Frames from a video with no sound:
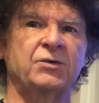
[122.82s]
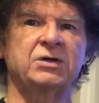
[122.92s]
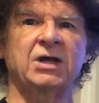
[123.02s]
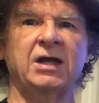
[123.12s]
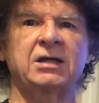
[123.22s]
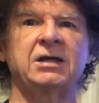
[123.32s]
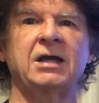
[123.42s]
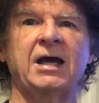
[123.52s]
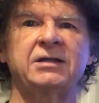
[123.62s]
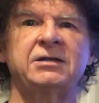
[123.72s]
were
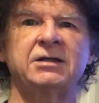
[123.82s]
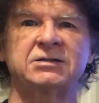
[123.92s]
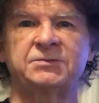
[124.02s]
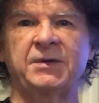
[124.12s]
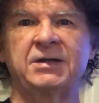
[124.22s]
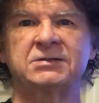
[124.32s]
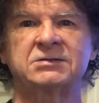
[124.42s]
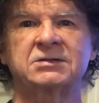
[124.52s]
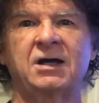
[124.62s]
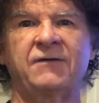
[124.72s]
taking at the
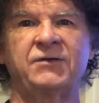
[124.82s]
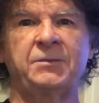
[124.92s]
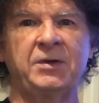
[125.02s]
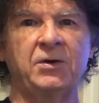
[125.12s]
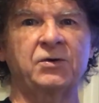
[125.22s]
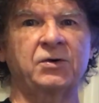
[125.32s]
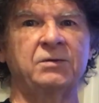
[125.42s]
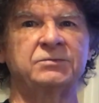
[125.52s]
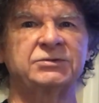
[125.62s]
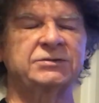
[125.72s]
expense of the
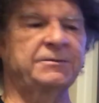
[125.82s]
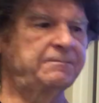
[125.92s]
pilgrims.